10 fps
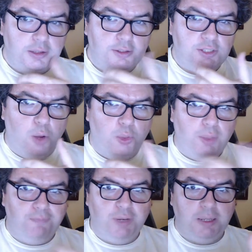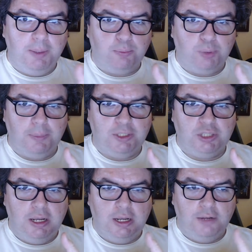so the fundamental premise
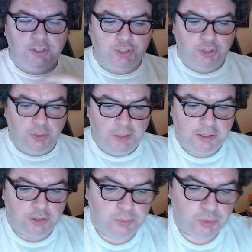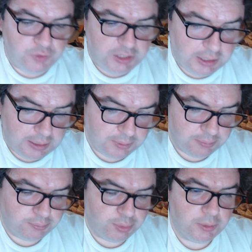of the Shirobako movie, let me
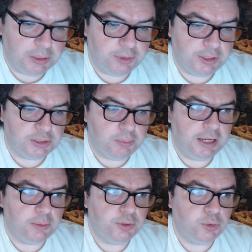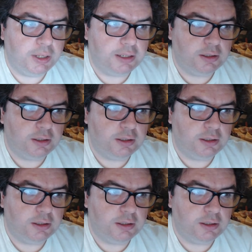pull a couple things in mind real quick,